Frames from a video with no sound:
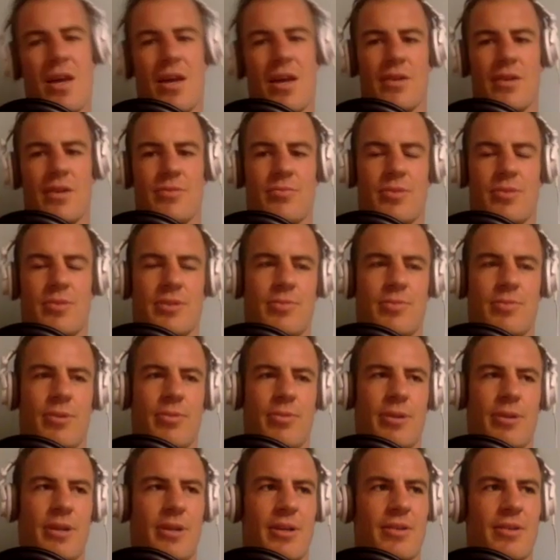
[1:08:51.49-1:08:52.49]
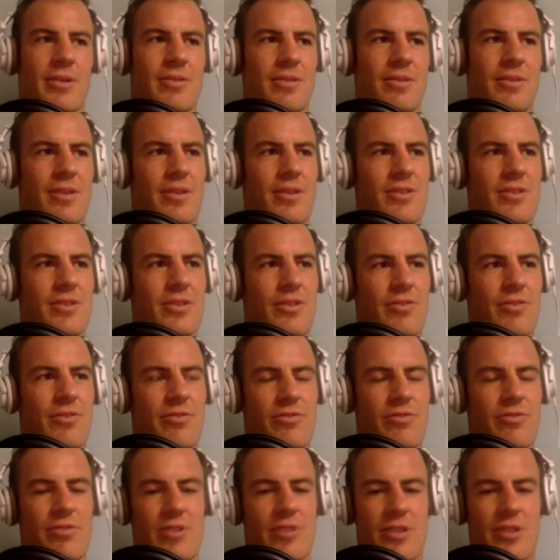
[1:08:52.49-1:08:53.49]
know, it's probably sort
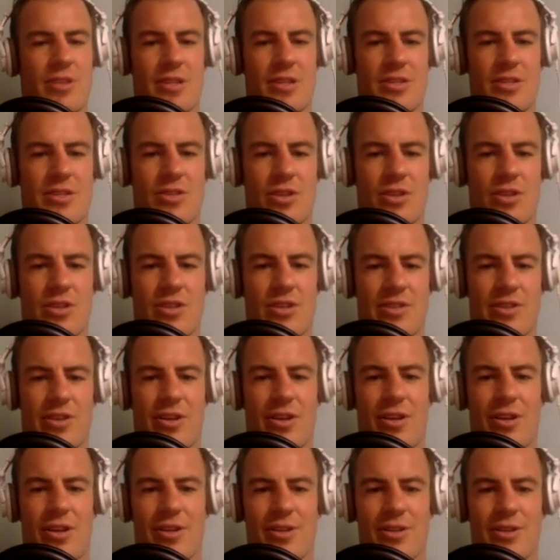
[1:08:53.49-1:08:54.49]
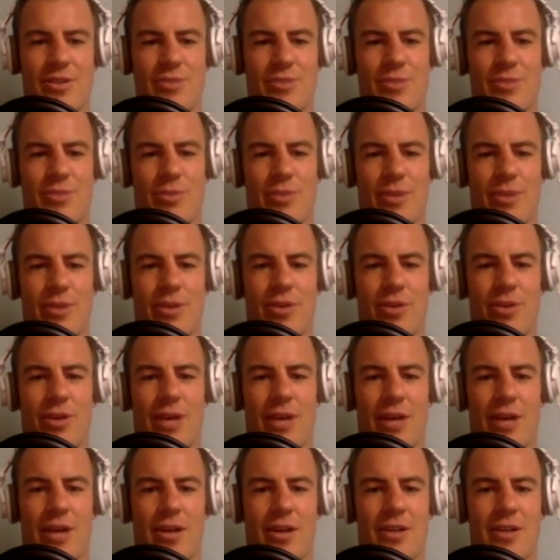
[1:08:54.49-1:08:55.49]
of the size of the island is probably good
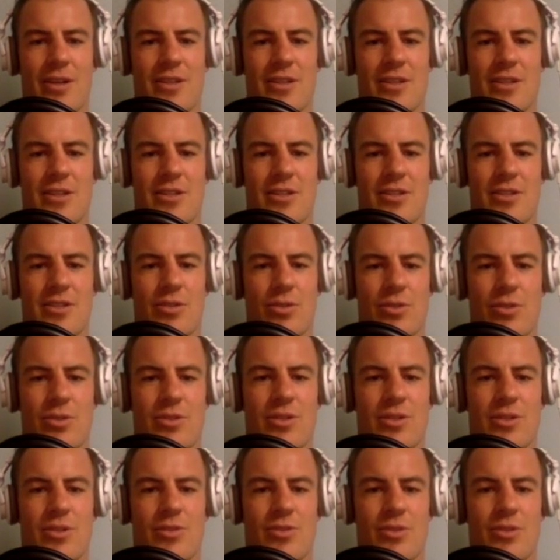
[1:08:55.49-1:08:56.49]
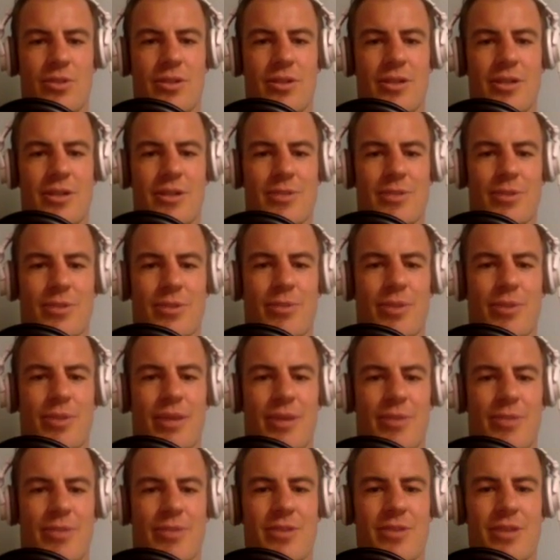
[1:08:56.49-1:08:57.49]
luck. Like you said, all the salt and things probably
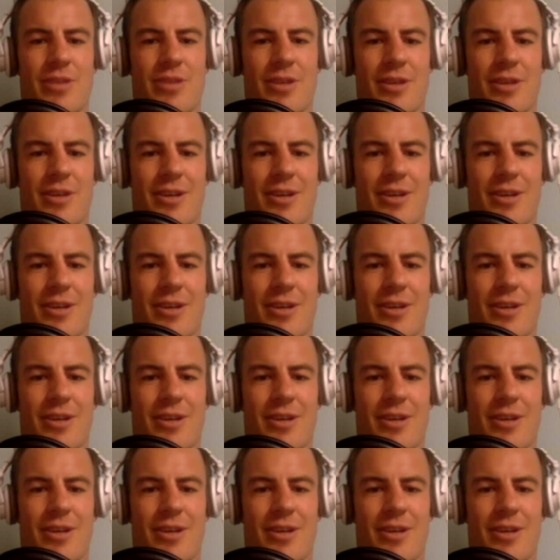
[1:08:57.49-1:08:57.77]
keeps the